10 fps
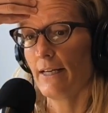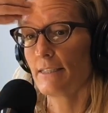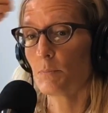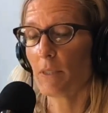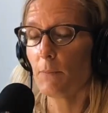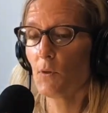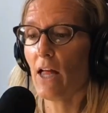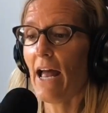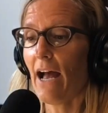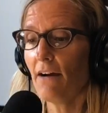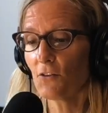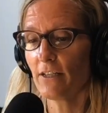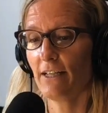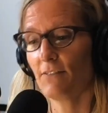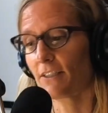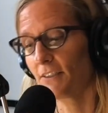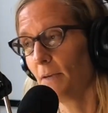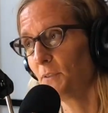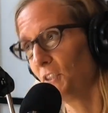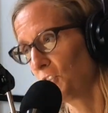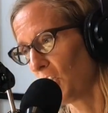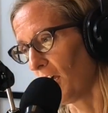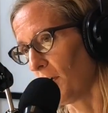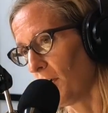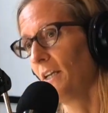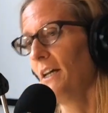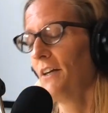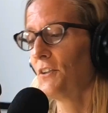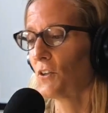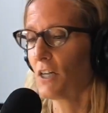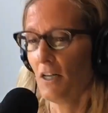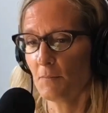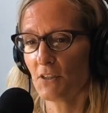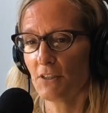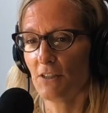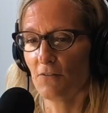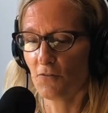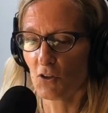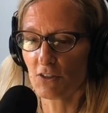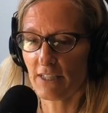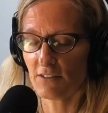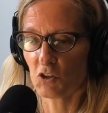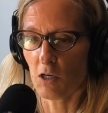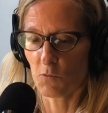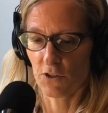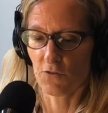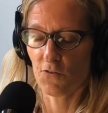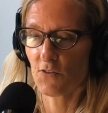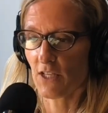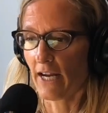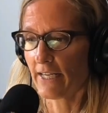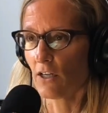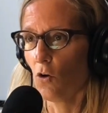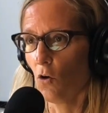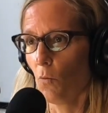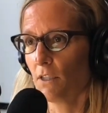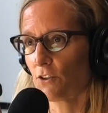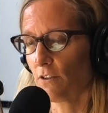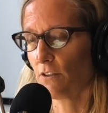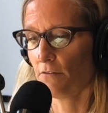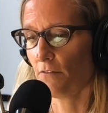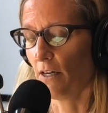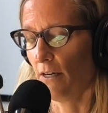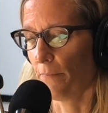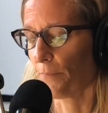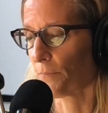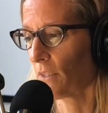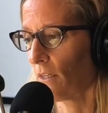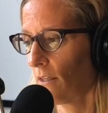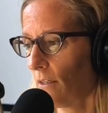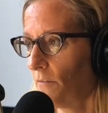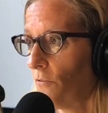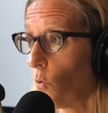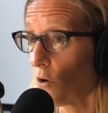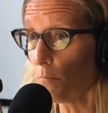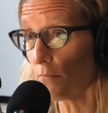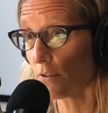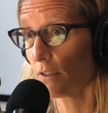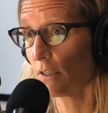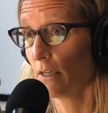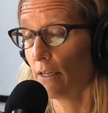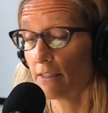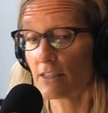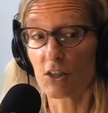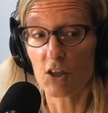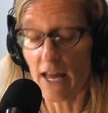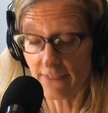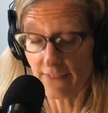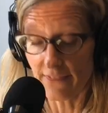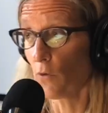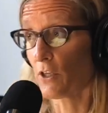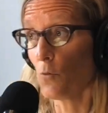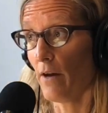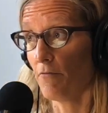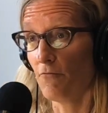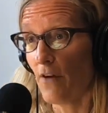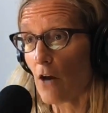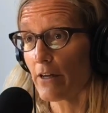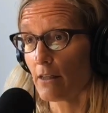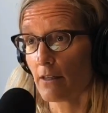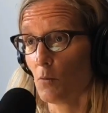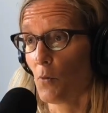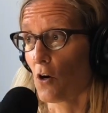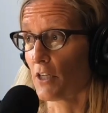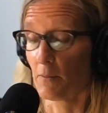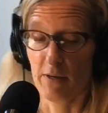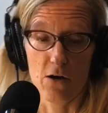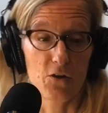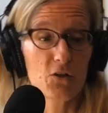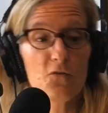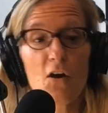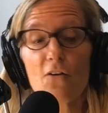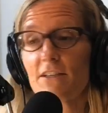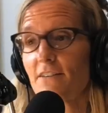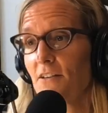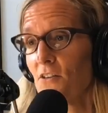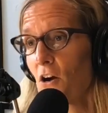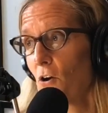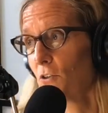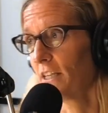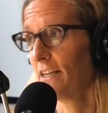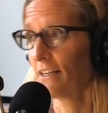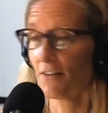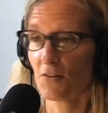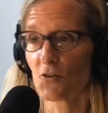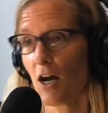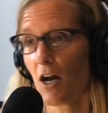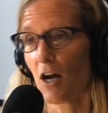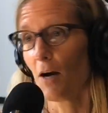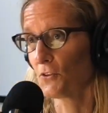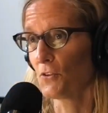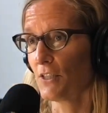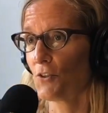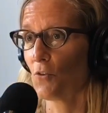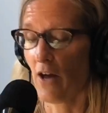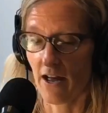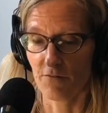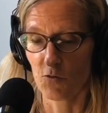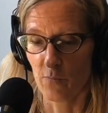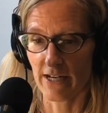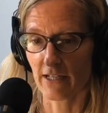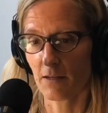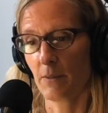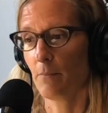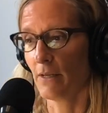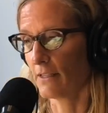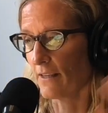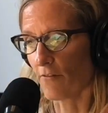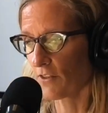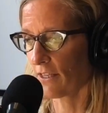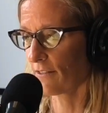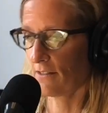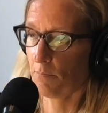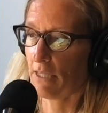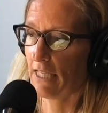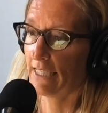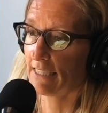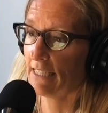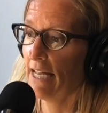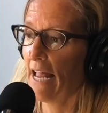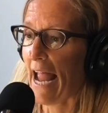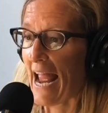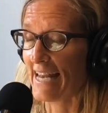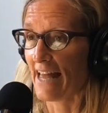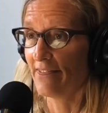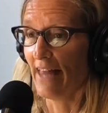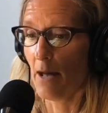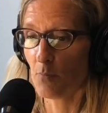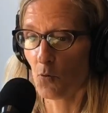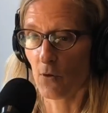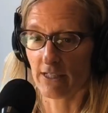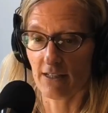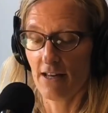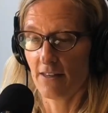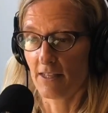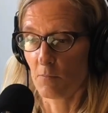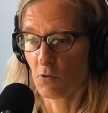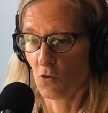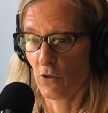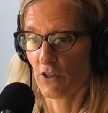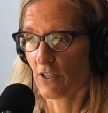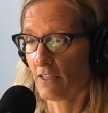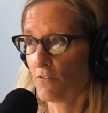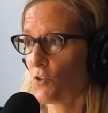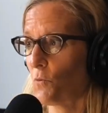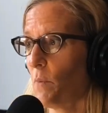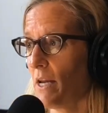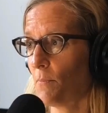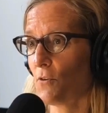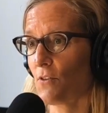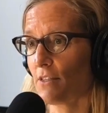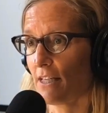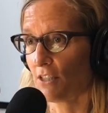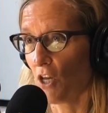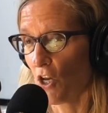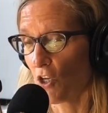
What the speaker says: is people, after they have accepted a job, they'll come to their first day of the job when they're signing a whole bunch of forms. At that point, you have very little bargaining power. You've already said no to any other job opportunities you have. You've made a commitment. Everything's in place. And at that point, the employer gives you papers and says,